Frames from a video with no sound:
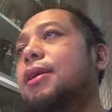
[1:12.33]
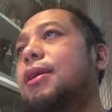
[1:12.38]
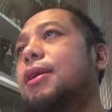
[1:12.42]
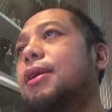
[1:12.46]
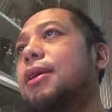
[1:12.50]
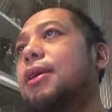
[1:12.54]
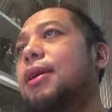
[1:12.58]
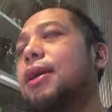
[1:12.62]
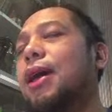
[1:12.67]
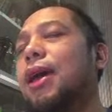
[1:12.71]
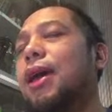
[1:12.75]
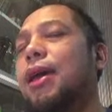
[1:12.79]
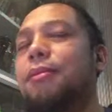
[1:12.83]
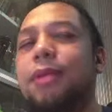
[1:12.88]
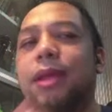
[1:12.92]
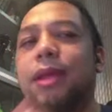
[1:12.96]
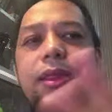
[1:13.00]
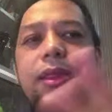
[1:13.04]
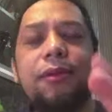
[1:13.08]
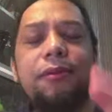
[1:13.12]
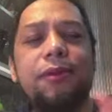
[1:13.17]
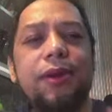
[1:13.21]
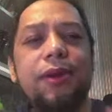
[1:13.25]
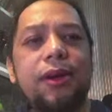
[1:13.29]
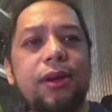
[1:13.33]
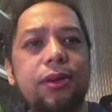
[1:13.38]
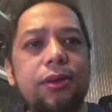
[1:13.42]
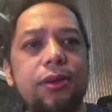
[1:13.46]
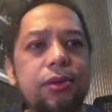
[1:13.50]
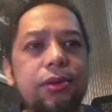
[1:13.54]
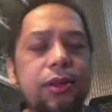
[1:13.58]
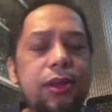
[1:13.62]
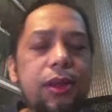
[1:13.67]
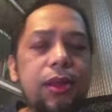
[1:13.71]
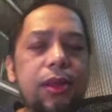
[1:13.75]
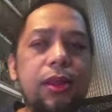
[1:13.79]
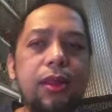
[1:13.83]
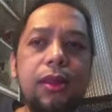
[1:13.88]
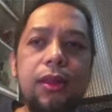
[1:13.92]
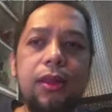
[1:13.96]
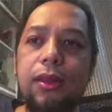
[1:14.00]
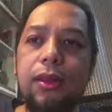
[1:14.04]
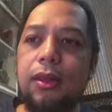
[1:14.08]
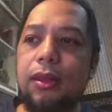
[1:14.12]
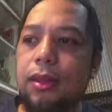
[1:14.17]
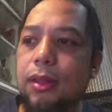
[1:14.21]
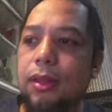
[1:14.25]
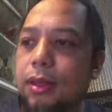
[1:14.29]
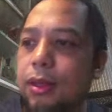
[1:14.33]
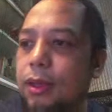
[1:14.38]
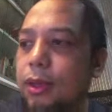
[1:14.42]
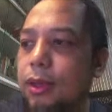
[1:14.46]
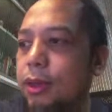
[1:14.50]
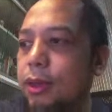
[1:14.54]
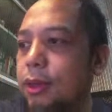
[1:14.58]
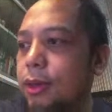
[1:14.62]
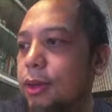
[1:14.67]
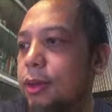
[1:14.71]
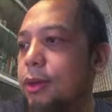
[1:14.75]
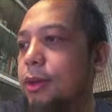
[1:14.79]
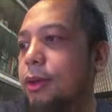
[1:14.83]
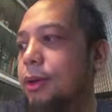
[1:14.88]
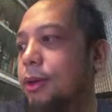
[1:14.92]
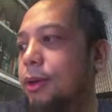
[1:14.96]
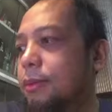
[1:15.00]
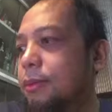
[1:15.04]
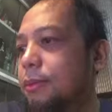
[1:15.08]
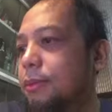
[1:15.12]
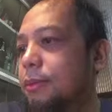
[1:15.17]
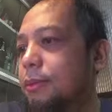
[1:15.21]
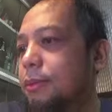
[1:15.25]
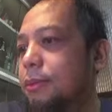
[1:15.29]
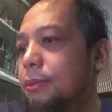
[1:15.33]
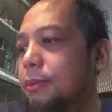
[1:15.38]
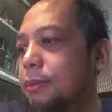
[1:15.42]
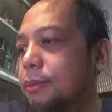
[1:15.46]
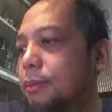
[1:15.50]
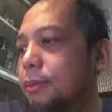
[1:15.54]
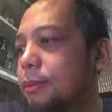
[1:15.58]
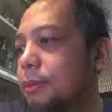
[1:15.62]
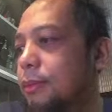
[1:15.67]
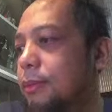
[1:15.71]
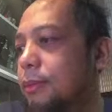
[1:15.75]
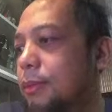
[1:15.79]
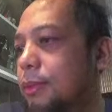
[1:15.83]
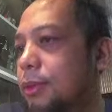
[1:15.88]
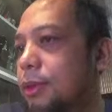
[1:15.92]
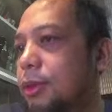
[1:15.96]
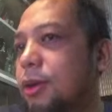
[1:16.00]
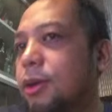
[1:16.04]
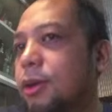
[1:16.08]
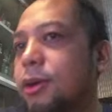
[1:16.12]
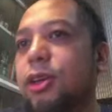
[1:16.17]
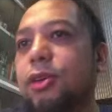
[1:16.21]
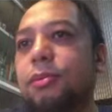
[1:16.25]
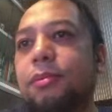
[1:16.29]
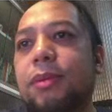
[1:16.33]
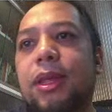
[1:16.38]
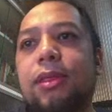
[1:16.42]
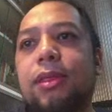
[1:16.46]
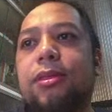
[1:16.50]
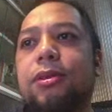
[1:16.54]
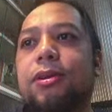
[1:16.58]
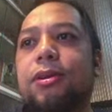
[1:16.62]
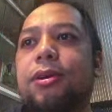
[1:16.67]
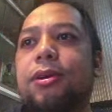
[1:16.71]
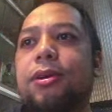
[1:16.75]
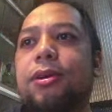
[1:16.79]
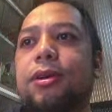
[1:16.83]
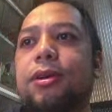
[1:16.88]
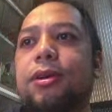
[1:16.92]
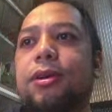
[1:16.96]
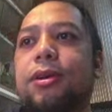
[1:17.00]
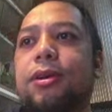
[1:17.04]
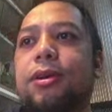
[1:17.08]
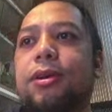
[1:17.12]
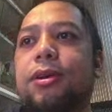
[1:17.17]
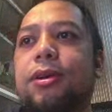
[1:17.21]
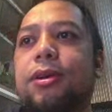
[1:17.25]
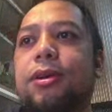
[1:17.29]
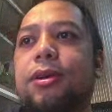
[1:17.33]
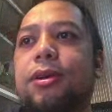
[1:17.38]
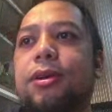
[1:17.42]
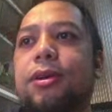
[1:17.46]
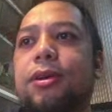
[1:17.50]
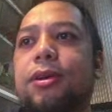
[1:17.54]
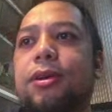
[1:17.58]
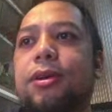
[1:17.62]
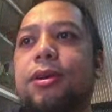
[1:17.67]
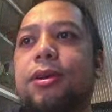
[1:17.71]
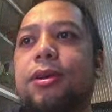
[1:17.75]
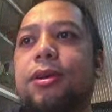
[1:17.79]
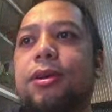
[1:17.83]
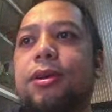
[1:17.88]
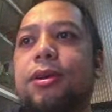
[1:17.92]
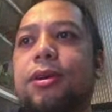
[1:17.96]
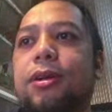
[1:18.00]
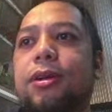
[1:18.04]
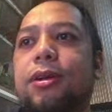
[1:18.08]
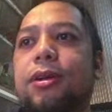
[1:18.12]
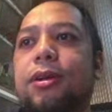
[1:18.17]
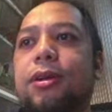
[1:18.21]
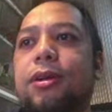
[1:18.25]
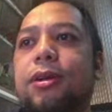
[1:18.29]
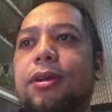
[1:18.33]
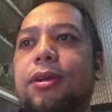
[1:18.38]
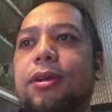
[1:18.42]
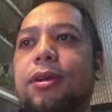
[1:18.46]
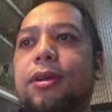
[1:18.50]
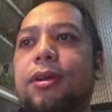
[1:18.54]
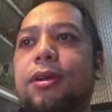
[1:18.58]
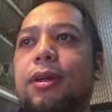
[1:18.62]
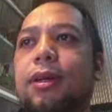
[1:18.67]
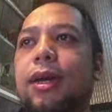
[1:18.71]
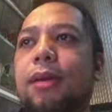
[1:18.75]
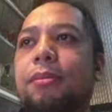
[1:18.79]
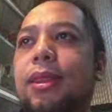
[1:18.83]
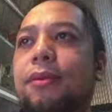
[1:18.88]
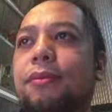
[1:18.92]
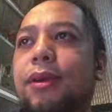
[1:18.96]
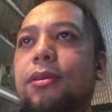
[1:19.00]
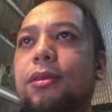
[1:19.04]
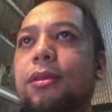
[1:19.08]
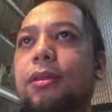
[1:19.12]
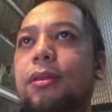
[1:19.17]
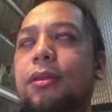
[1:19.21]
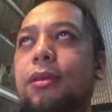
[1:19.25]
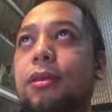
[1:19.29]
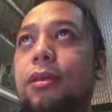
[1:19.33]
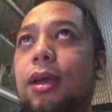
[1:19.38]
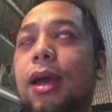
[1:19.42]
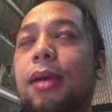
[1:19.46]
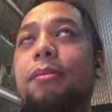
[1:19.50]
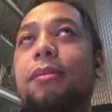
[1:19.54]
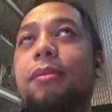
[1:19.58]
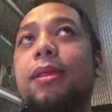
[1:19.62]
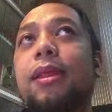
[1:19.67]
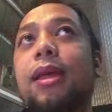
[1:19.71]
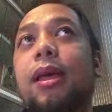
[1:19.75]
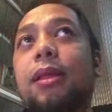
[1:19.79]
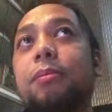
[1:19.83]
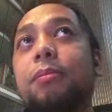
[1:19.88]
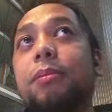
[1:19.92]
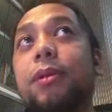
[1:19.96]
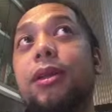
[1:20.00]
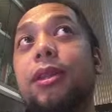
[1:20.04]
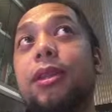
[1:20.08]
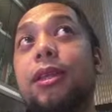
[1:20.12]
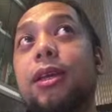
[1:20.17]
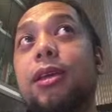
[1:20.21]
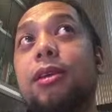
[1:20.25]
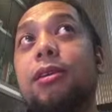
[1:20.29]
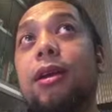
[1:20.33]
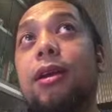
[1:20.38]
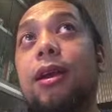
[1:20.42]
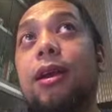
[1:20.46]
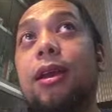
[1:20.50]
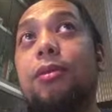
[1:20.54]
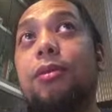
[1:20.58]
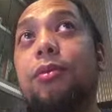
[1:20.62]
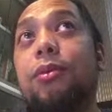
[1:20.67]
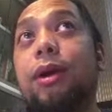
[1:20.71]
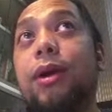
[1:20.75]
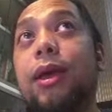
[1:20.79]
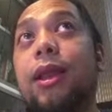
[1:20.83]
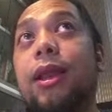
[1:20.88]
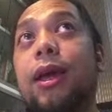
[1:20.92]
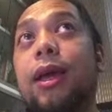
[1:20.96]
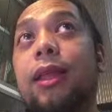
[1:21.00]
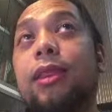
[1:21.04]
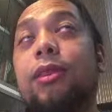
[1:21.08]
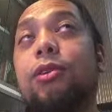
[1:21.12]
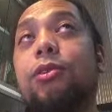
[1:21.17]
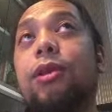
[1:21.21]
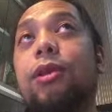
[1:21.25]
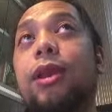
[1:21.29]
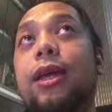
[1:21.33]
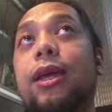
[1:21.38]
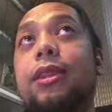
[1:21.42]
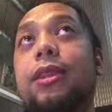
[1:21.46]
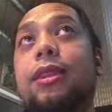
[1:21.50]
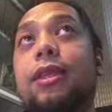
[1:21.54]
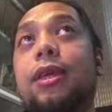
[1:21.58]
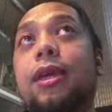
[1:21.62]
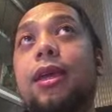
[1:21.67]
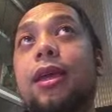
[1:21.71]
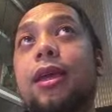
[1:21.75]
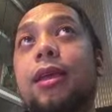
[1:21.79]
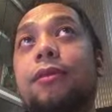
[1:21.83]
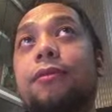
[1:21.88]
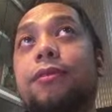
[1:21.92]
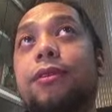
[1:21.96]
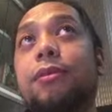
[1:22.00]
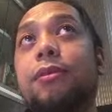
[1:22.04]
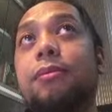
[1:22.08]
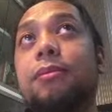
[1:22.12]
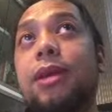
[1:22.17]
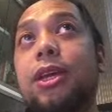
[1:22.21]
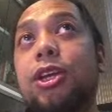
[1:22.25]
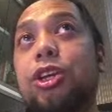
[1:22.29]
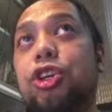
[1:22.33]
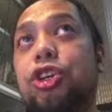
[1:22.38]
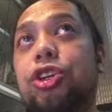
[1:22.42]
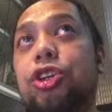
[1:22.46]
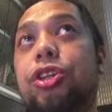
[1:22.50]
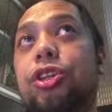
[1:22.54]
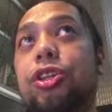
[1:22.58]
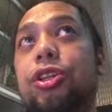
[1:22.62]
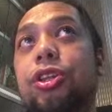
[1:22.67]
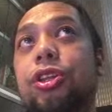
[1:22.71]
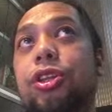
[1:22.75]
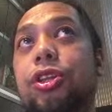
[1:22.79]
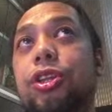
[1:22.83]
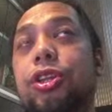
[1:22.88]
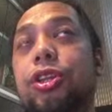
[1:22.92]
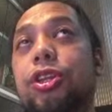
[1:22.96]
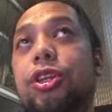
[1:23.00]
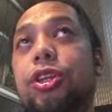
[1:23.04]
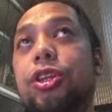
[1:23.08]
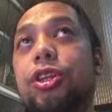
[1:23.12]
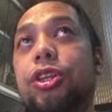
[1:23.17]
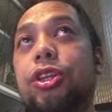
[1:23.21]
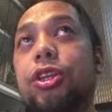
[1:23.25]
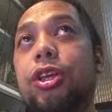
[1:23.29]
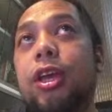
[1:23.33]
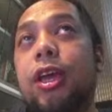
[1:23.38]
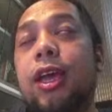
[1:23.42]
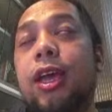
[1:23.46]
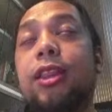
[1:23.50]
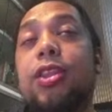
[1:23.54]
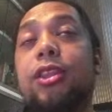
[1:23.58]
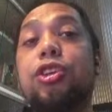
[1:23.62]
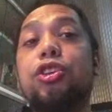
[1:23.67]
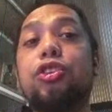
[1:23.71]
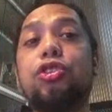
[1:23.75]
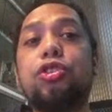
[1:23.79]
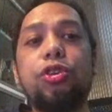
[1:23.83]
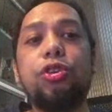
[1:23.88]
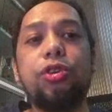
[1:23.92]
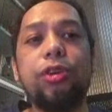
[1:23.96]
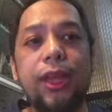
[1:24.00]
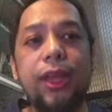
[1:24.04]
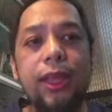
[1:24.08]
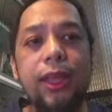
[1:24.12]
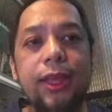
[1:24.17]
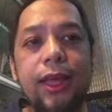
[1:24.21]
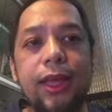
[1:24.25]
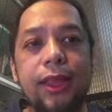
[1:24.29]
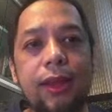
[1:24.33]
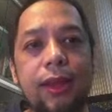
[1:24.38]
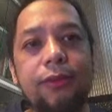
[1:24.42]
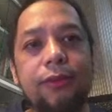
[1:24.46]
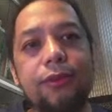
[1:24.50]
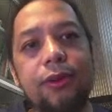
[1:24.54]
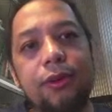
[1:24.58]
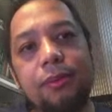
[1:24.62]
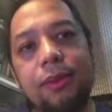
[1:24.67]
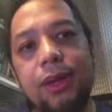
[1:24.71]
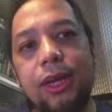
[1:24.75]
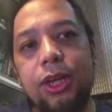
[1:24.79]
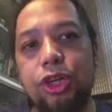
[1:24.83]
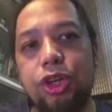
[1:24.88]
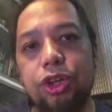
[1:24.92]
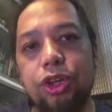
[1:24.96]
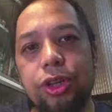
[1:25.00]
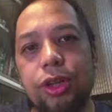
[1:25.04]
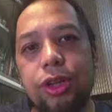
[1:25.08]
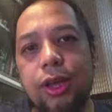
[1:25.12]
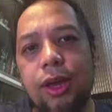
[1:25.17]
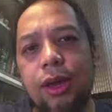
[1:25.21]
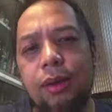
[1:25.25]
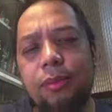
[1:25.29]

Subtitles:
I'm not a very good um, documenter. I'm not very good. I'm not particularly well at collecting information and storing that information. I've